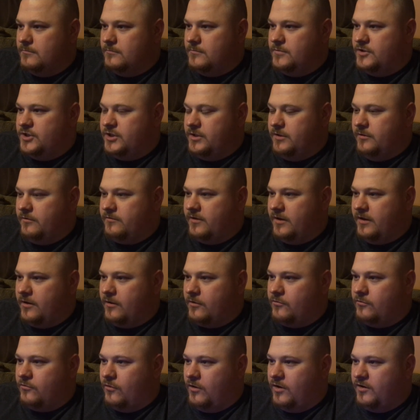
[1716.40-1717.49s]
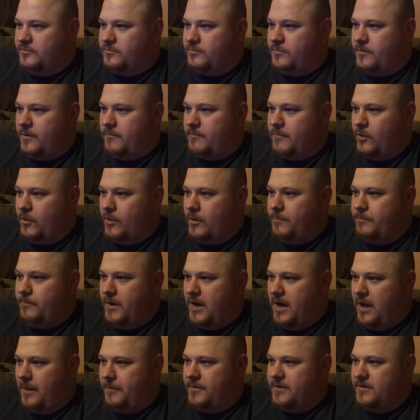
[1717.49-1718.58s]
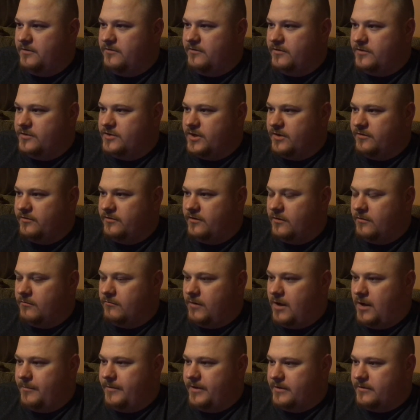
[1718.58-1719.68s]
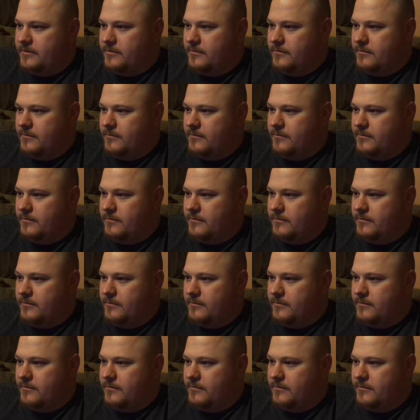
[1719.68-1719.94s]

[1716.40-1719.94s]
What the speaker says: She looks like a cross between Mary Poppins and Jessica Rabbit.